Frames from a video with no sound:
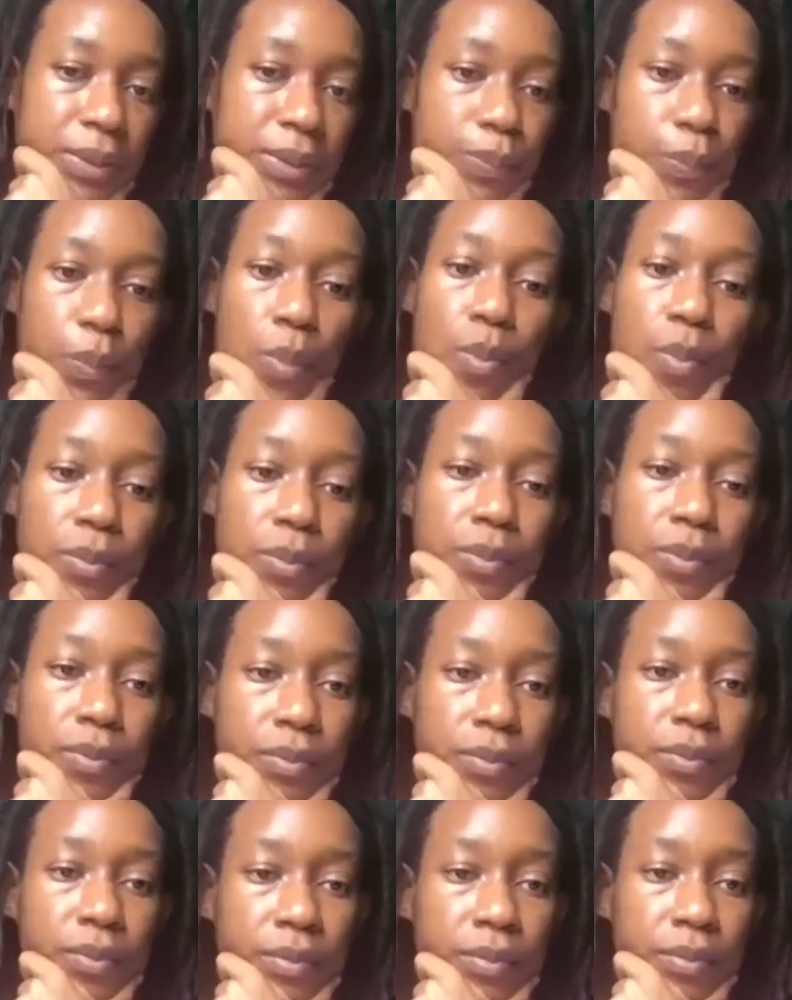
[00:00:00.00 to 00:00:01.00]
other triggers?
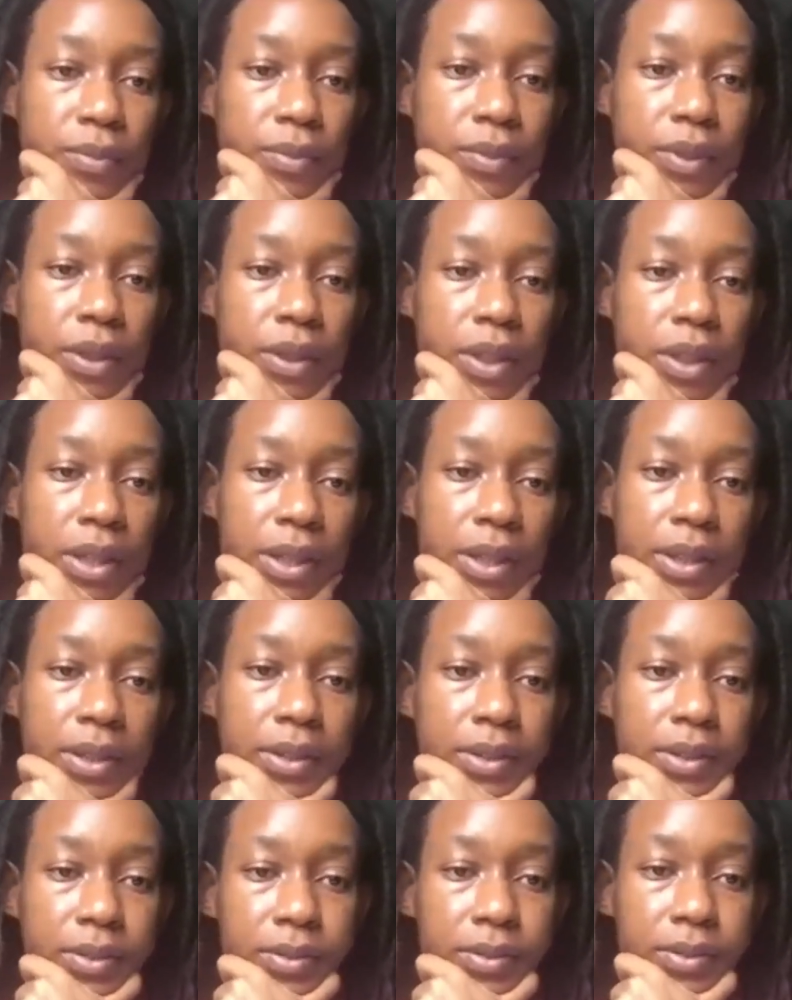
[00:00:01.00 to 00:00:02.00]
So it's just negative
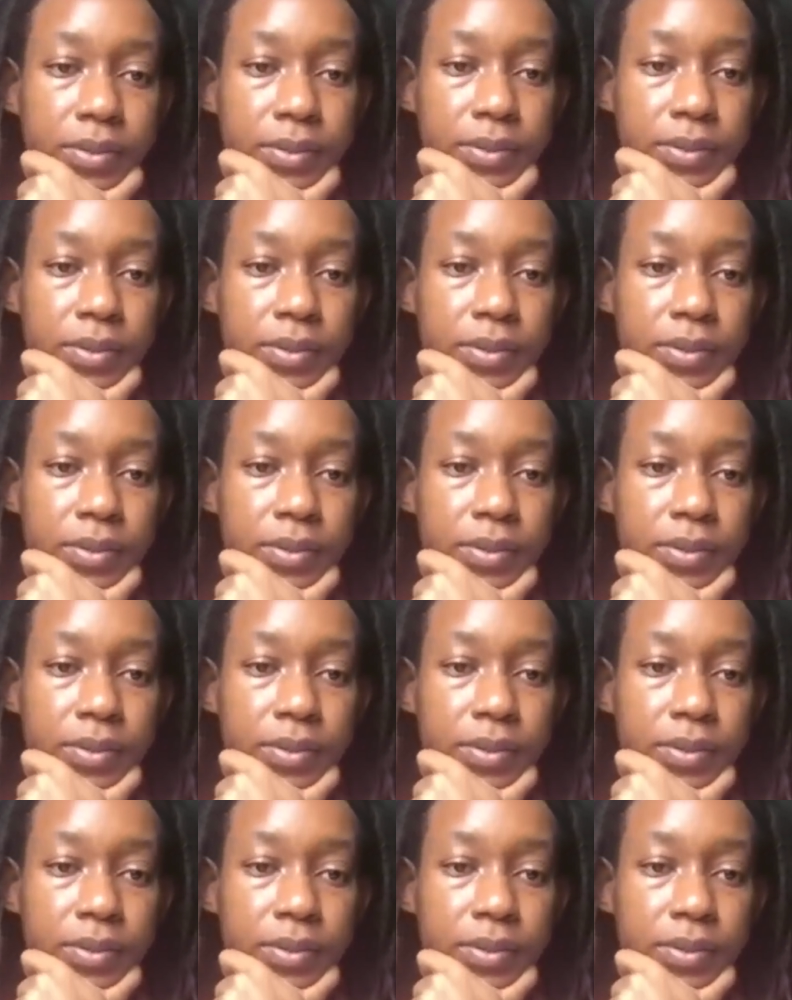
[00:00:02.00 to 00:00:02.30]
experiences.